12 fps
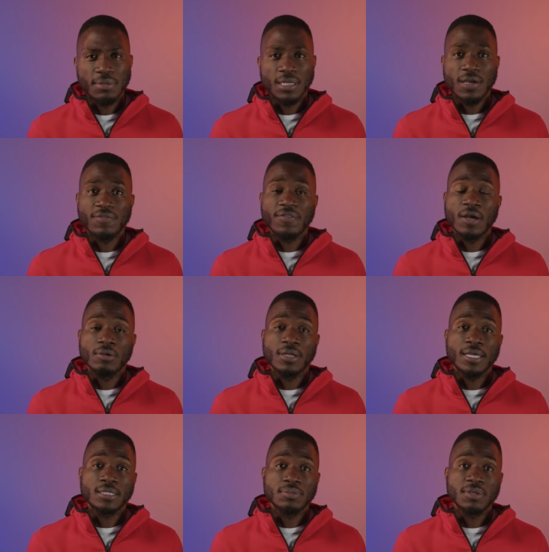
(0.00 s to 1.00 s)
And I found
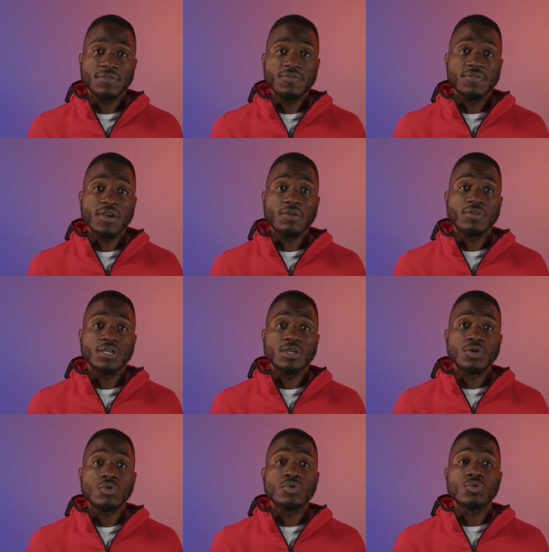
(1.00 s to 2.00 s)
that to be very
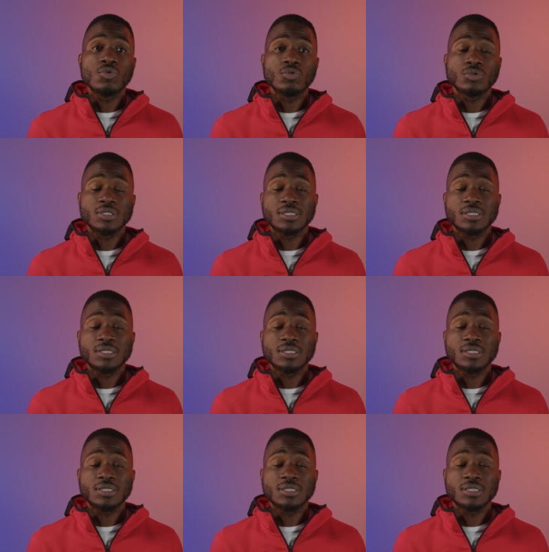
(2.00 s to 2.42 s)
cool to